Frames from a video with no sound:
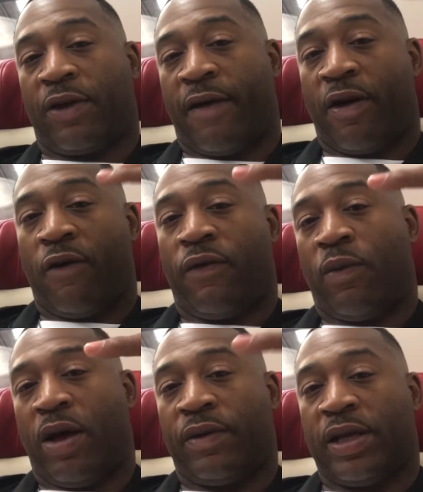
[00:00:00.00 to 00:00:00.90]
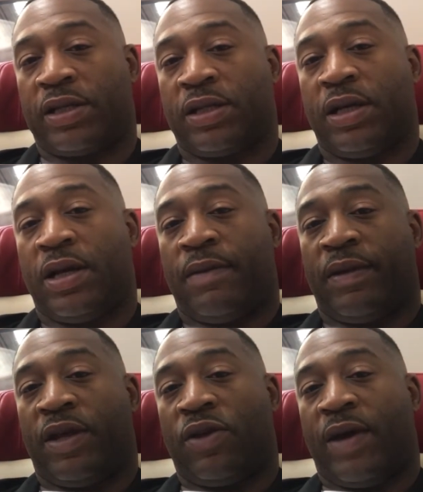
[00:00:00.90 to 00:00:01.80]
Like, you have health and wellness,
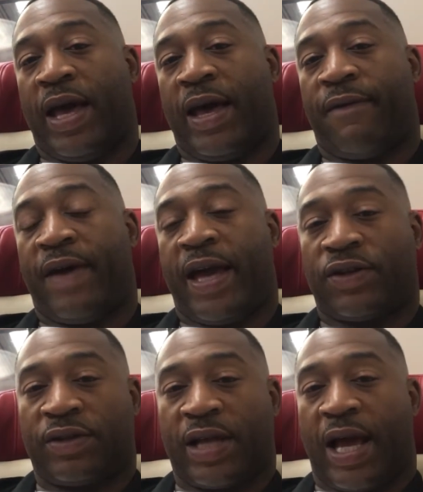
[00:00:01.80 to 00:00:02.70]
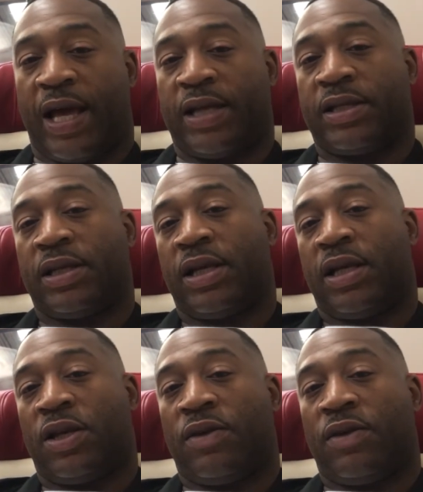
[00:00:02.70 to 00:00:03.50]
but then you have exercise,